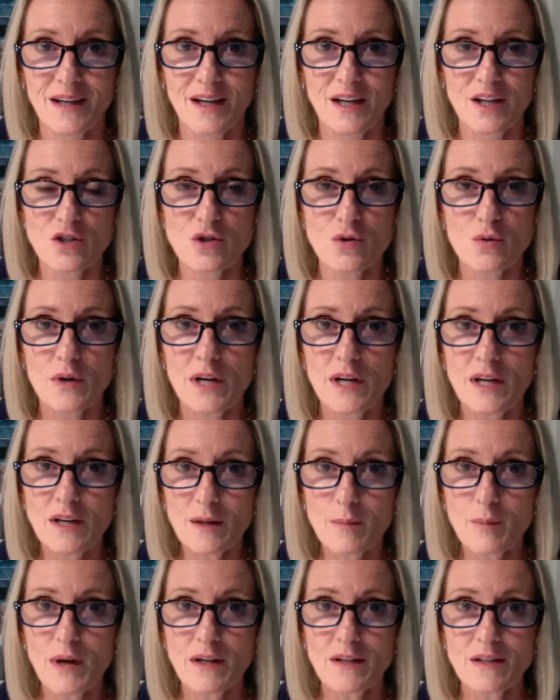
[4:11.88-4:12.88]
So in a
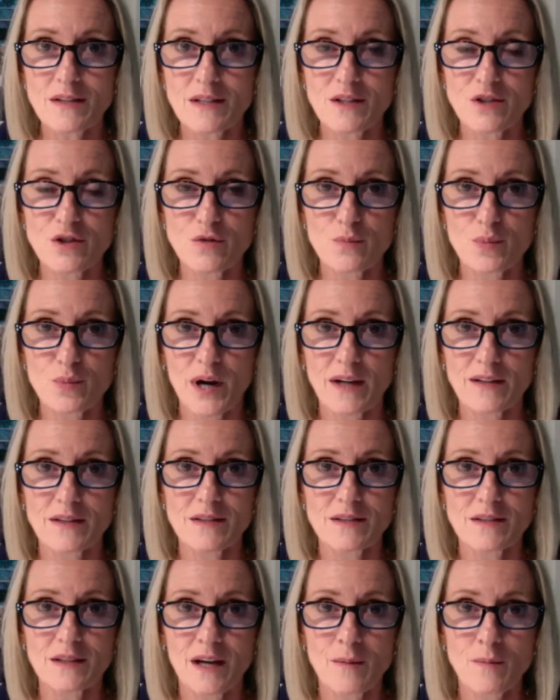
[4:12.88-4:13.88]
meditation
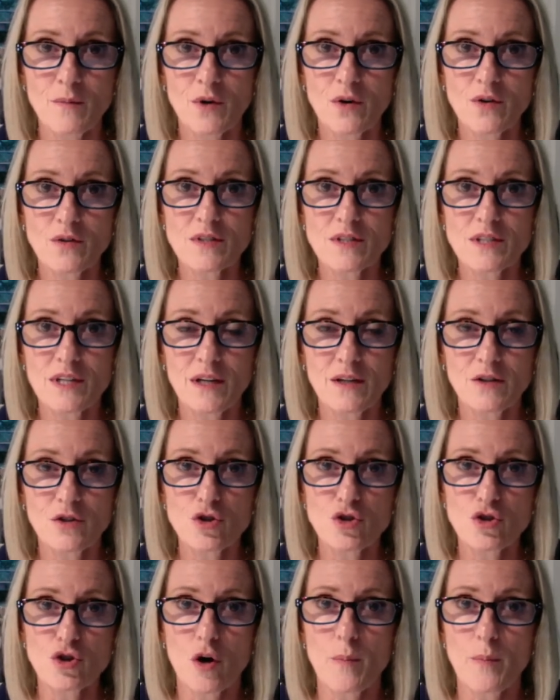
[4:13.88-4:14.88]
practice, I'm not saying
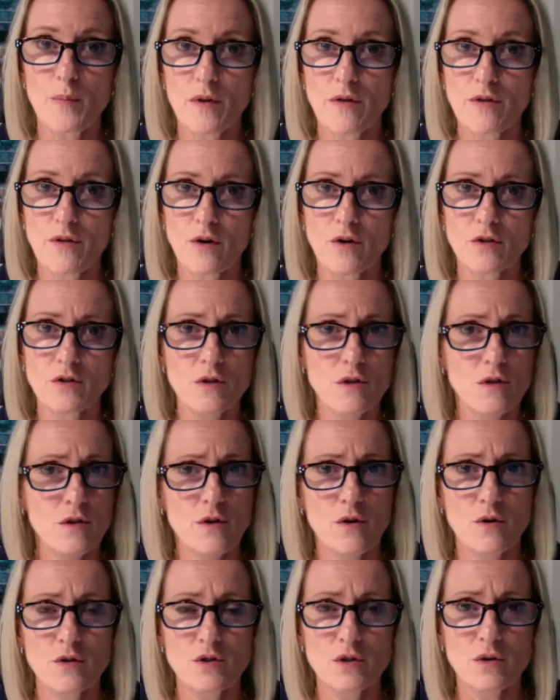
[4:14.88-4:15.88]
stop the
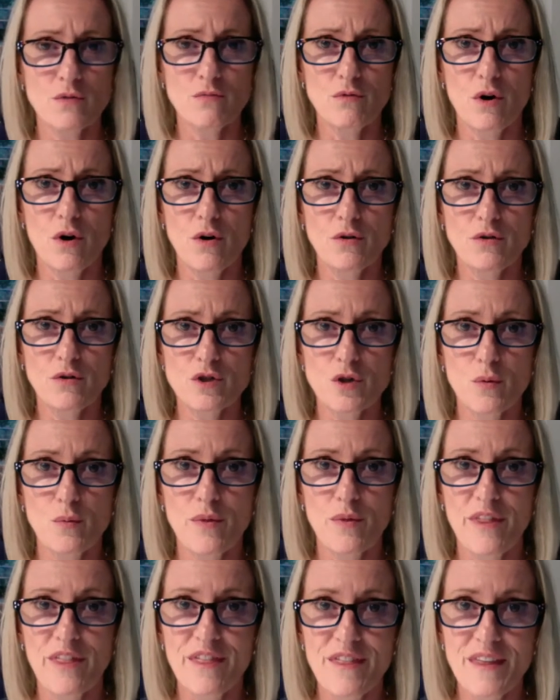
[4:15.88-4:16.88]
thoughts are wrong, don't
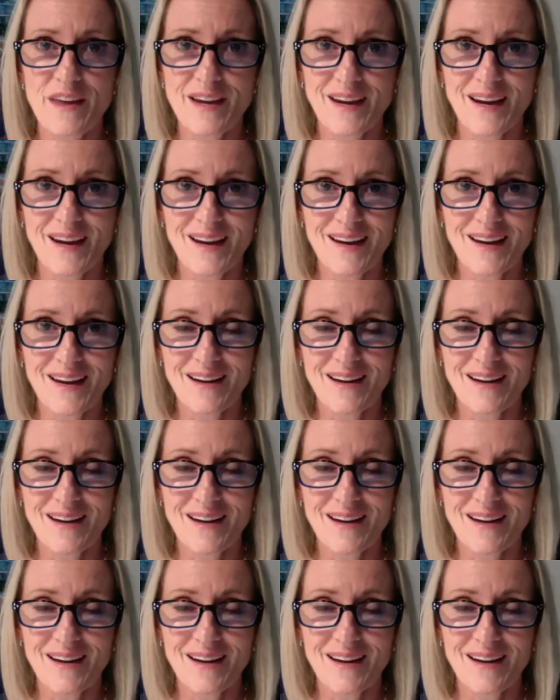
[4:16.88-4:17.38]
think.